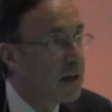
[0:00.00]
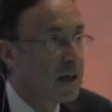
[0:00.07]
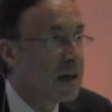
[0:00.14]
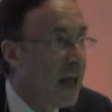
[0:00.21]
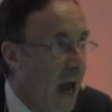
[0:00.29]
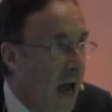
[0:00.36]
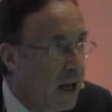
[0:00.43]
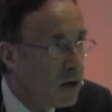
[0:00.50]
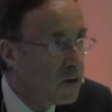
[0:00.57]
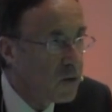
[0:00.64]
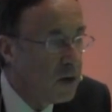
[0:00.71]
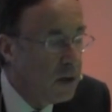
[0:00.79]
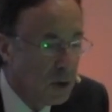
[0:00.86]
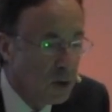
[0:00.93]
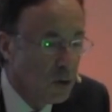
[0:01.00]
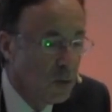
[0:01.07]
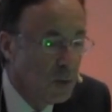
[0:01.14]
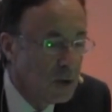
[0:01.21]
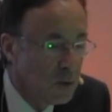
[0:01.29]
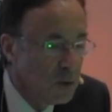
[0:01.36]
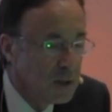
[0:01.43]
are carriers for
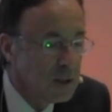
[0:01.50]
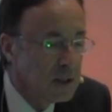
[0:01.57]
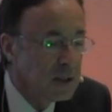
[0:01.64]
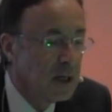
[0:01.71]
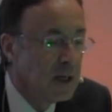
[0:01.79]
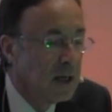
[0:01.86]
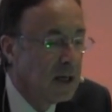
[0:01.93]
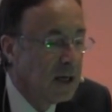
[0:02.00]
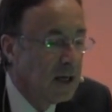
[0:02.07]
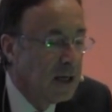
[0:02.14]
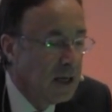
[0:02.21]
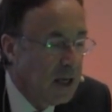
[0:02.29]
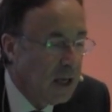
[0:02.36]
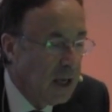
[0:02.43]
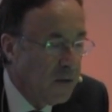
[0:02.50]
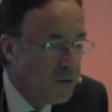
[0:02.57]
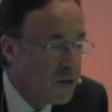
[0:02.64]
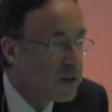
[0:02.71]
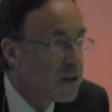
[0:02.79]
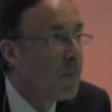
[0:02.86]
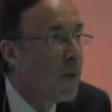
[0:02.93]
hemochromatosis, if
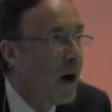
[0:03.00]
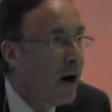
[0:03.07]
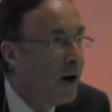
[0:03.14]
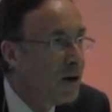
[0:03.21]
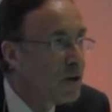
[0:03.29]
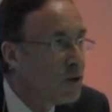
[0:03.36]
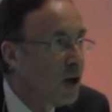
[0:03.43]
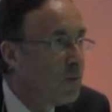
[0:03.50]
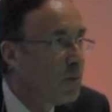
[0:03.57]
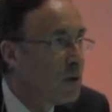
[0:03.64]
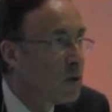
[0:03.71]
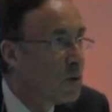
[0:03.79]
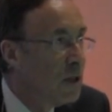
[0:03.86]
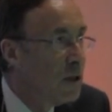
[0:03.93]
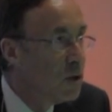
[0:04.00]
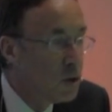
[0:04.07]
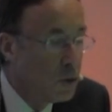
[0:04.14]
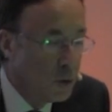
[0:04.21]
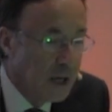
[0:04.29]
there's a partnership between 2